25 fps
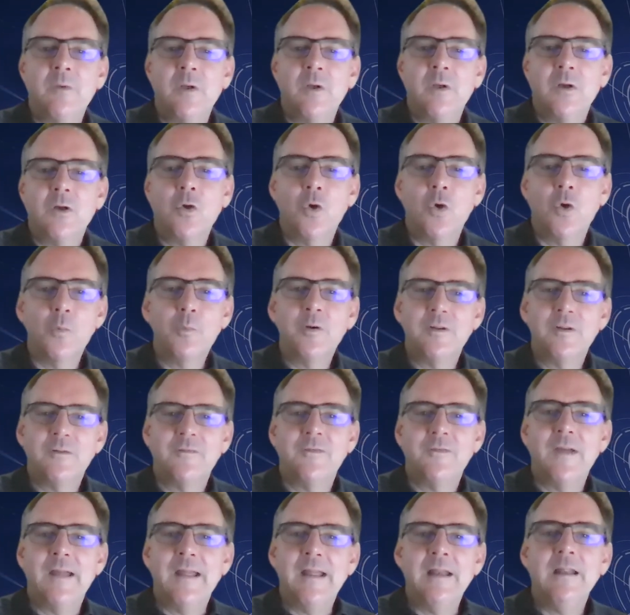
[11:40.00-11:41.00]
corporate
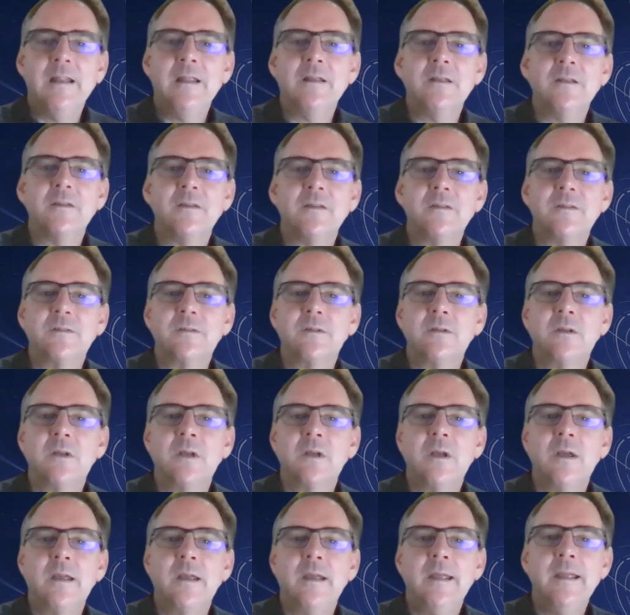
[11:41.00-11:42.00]
failures
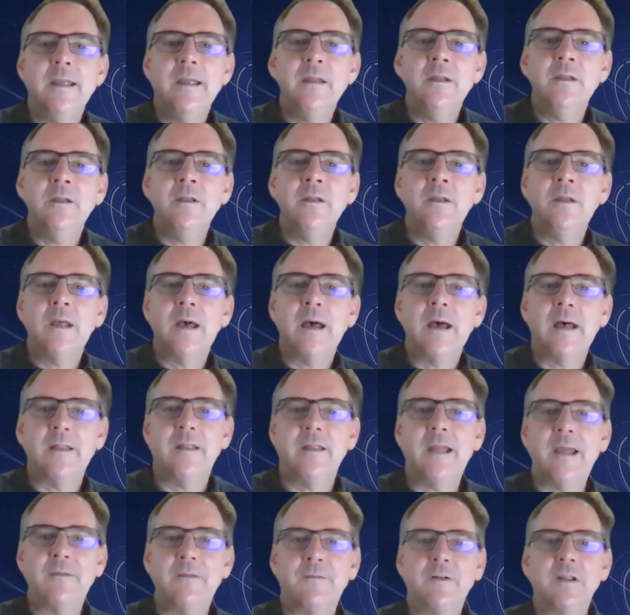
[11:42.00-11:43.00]
in other
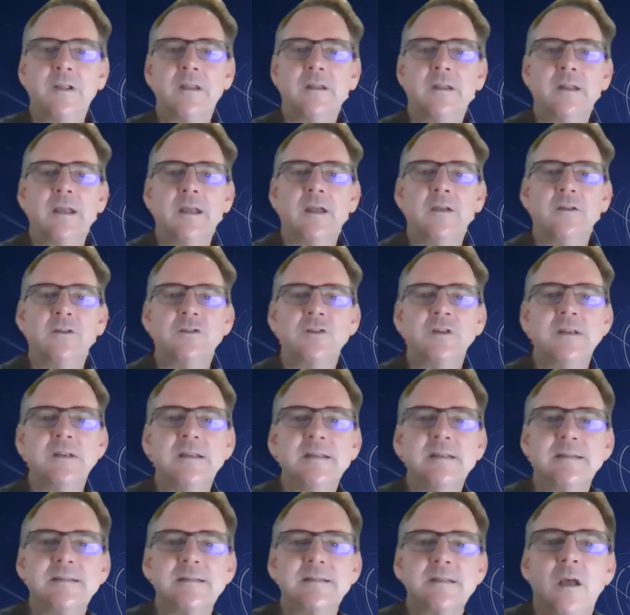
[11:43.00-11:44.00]
African
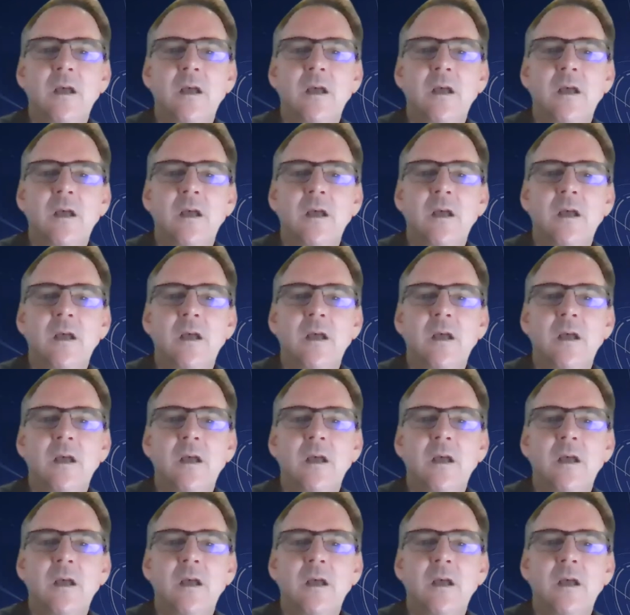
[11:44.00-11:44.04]
countries